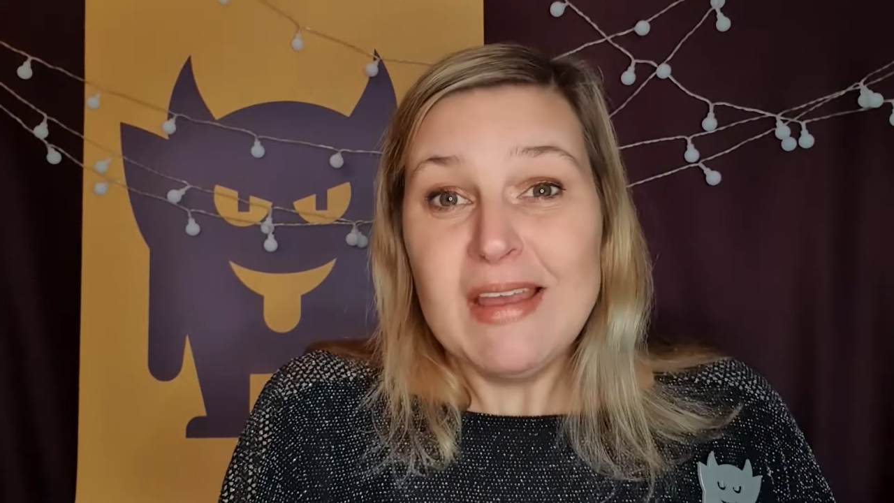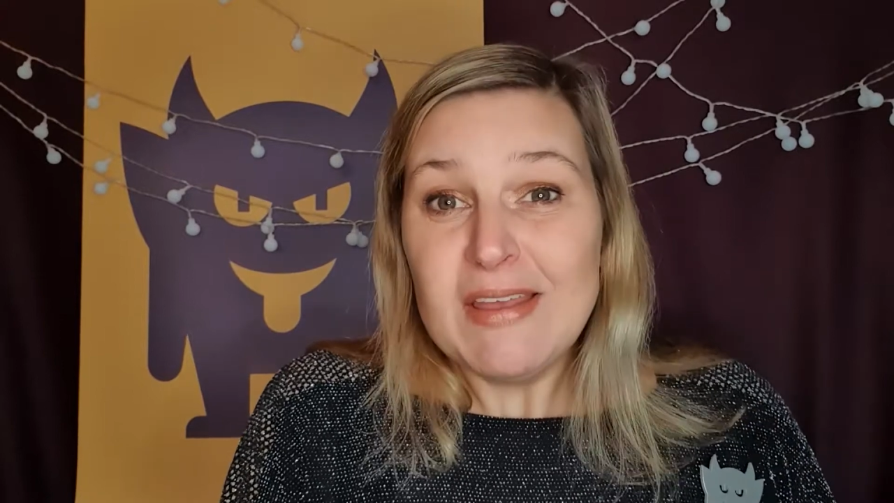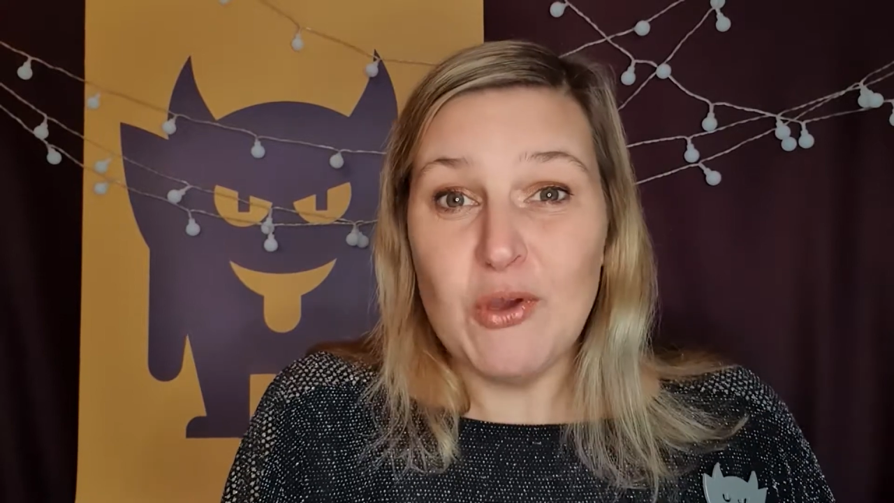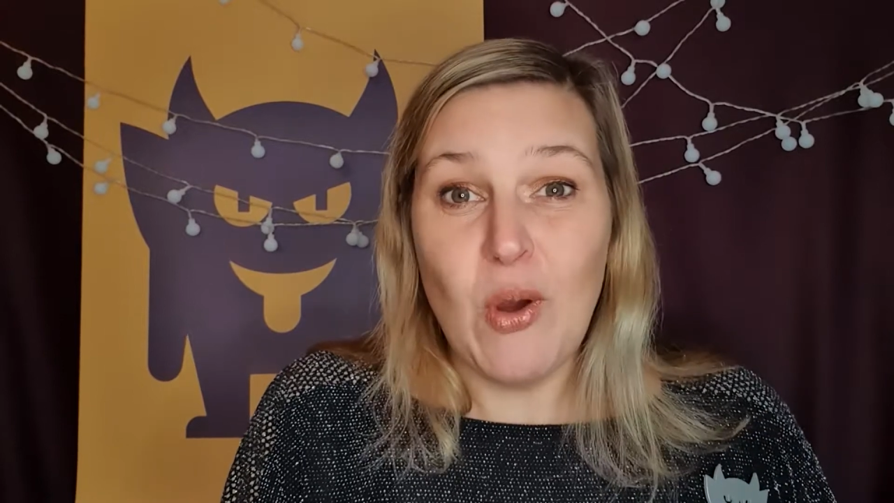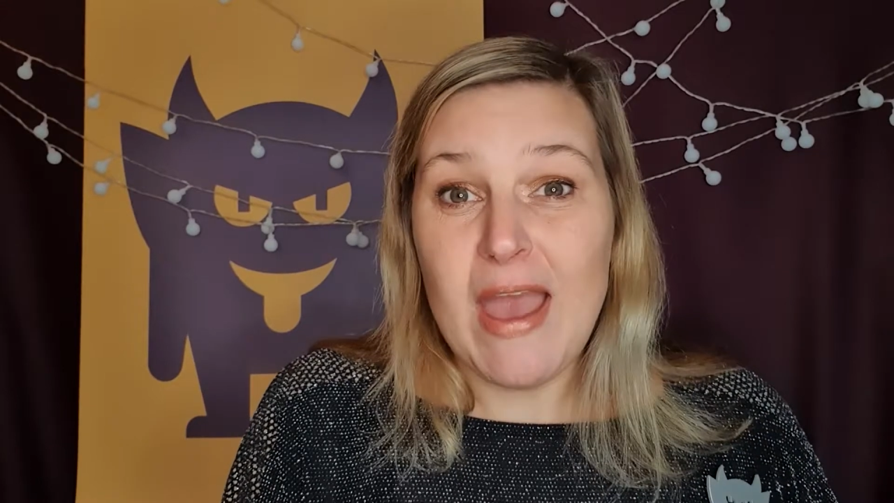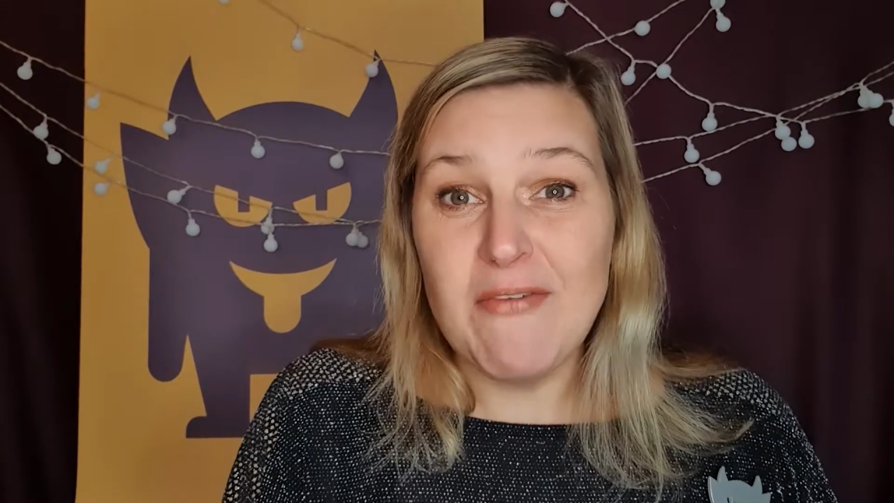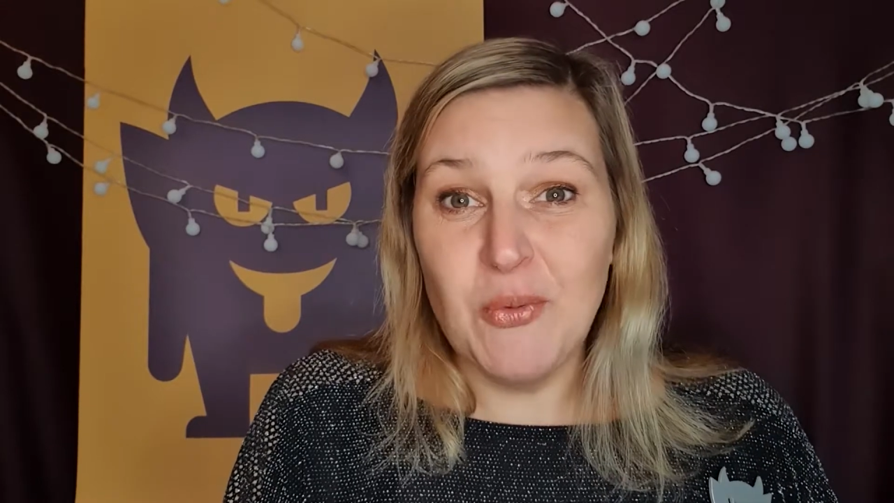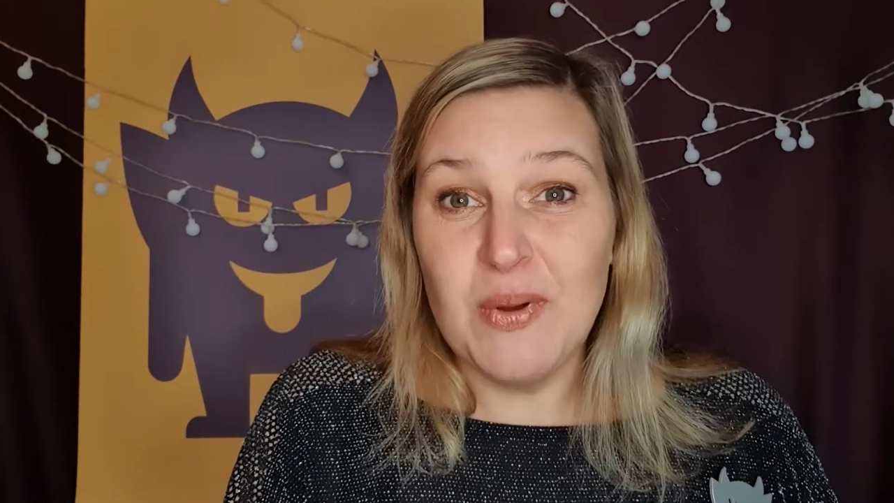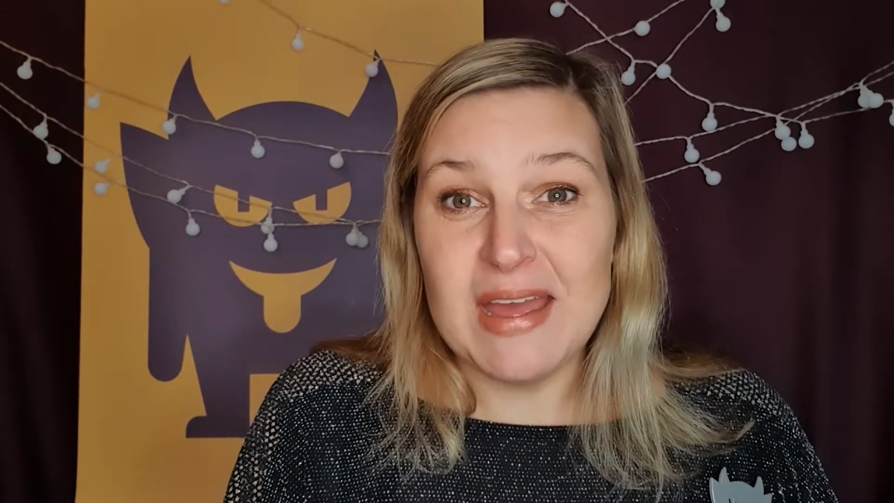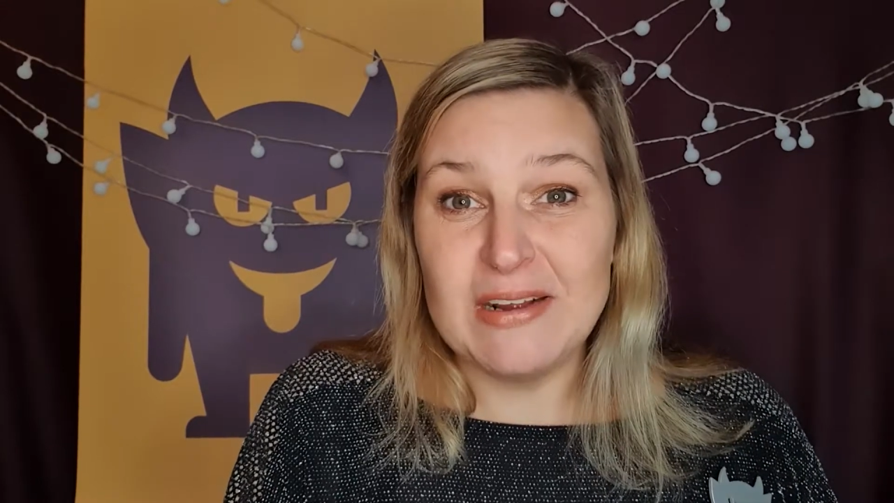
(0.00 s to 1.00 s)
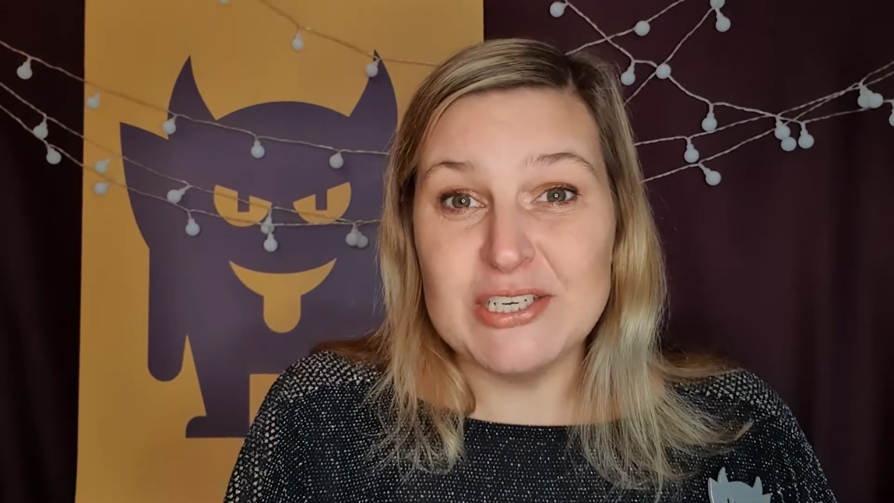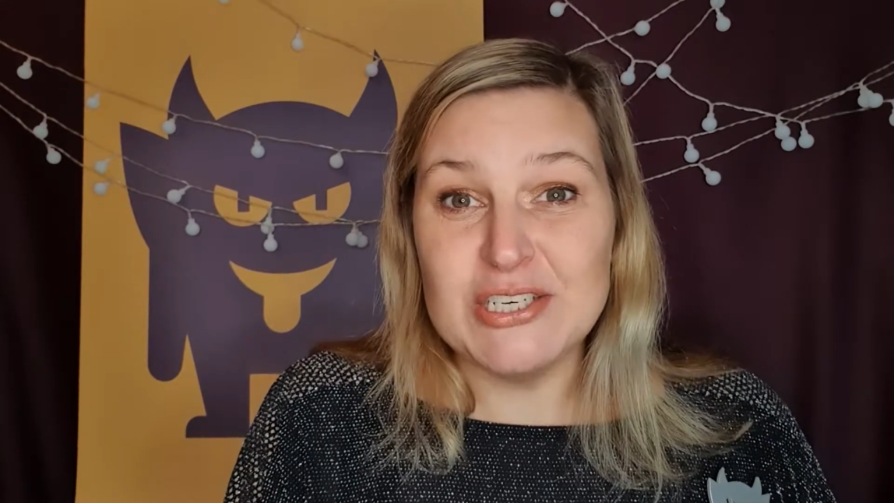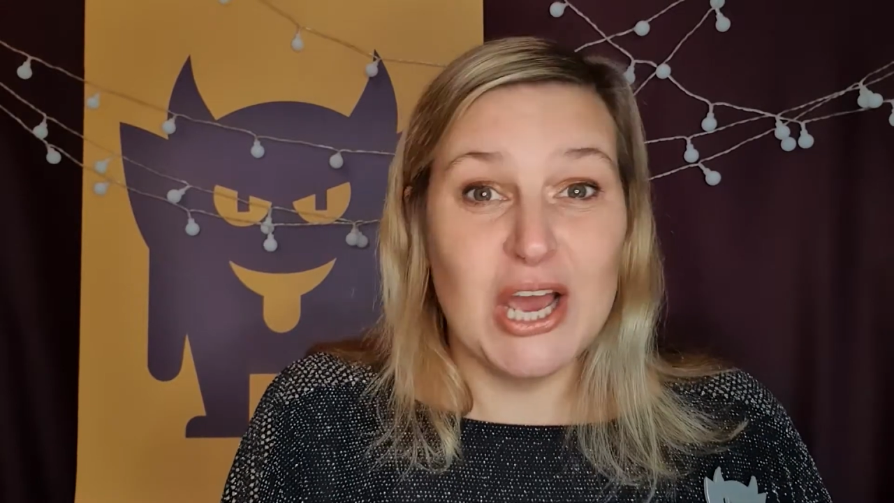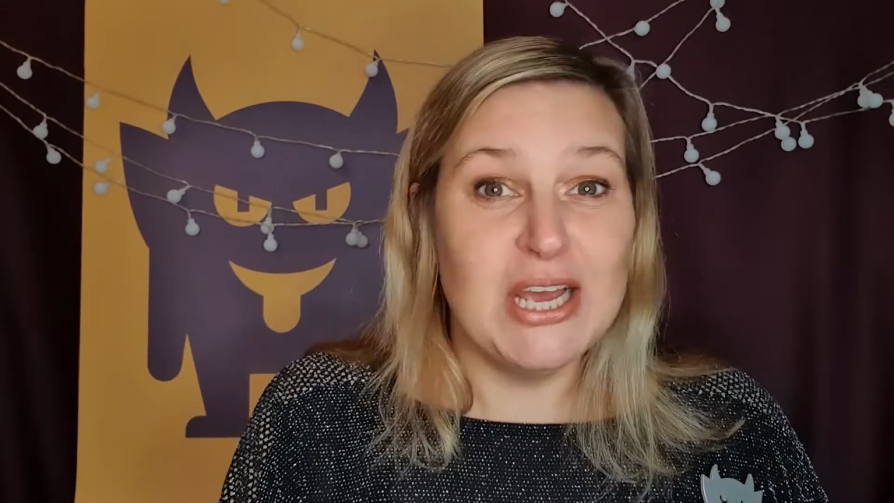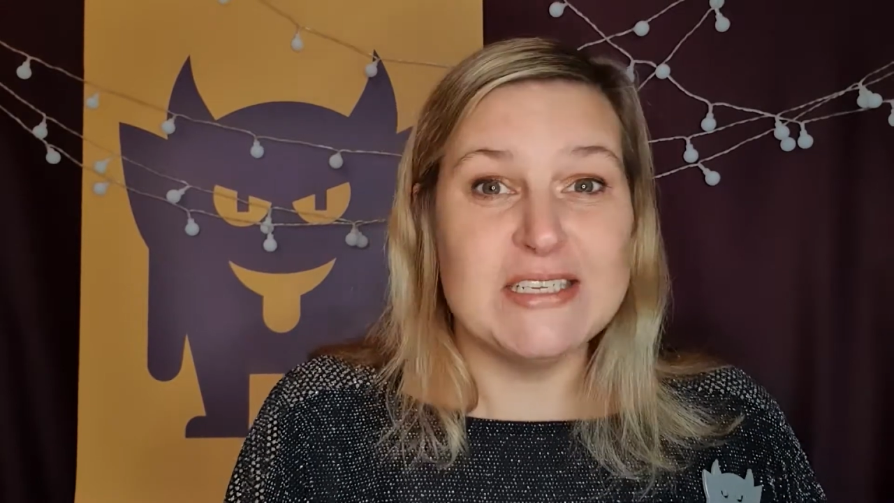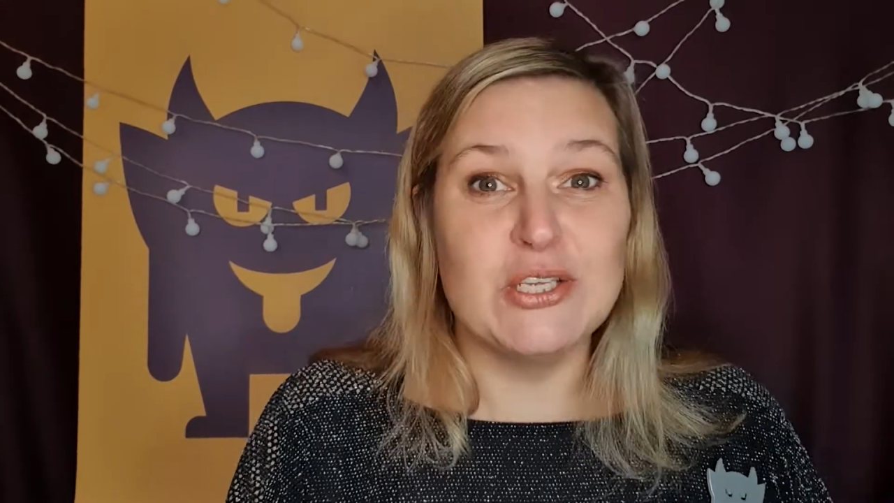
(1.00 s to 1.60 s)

If you're ever without a dice,